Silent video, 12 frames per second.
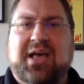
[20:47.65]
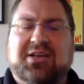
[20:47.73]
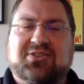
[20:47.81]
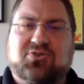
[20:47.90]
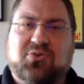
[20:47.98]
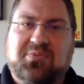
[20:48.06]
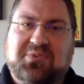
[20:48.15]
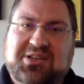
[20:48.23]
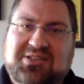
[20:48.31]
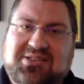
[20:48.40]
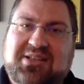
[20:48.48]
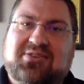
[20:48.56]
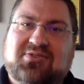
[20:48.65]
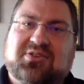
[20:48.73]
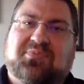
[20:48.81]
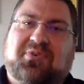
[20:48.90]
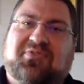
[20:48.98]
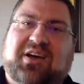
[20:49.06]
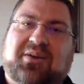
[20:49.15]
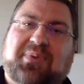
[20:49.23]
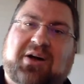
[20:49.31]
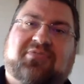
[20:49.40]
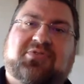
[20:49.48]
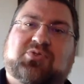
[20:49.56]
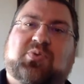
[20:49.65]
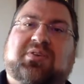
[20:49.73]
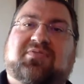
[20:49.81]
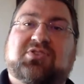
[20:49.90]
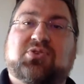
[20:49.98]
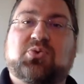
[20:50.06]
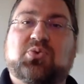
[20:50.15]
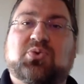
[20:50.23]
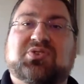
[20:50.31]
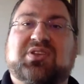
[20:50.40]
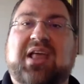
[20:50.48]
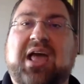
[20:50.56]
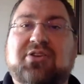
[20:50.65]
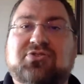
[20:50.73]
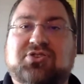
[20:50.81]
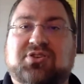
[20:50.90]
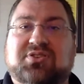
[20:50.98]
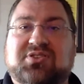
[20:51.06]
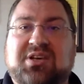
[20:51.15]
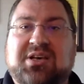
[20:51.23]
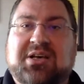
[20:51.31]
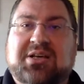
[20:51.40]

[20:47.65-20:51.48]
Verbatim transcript: Extreme continues to provide a powerful suite of tools and engines